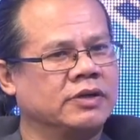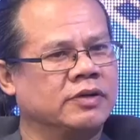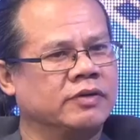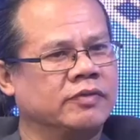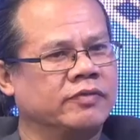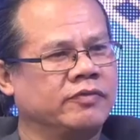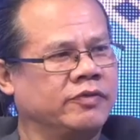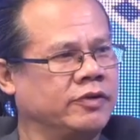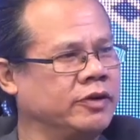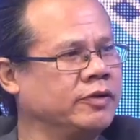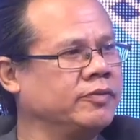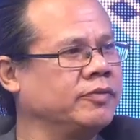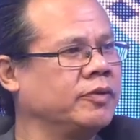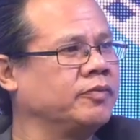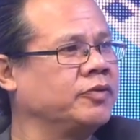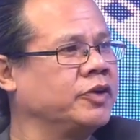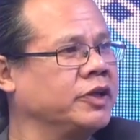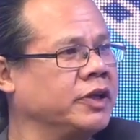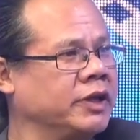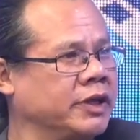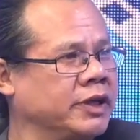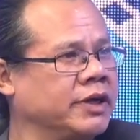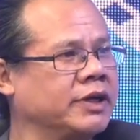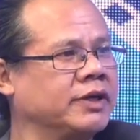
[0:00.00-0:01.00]
film of the
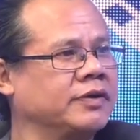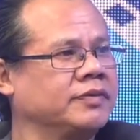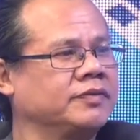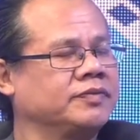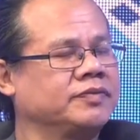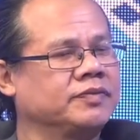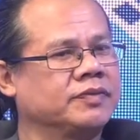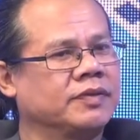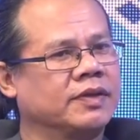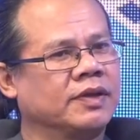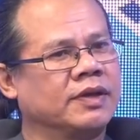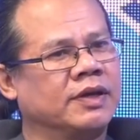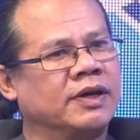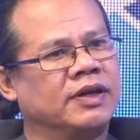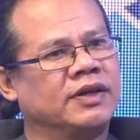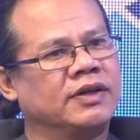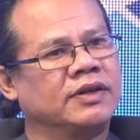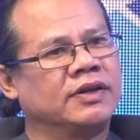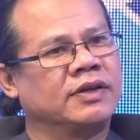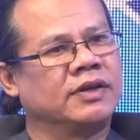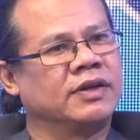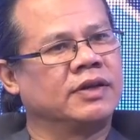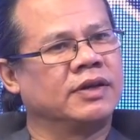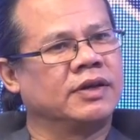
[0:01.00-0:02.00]
year, year
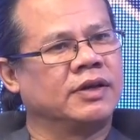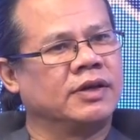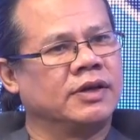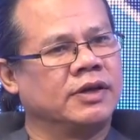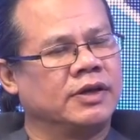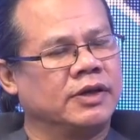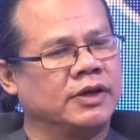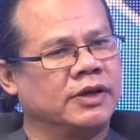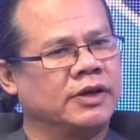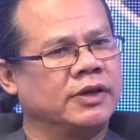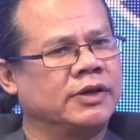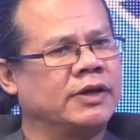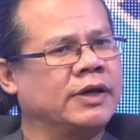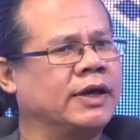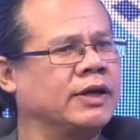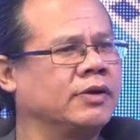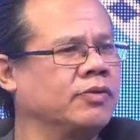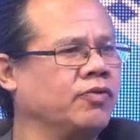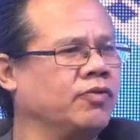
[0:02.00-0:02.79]
and documentary. It uh, had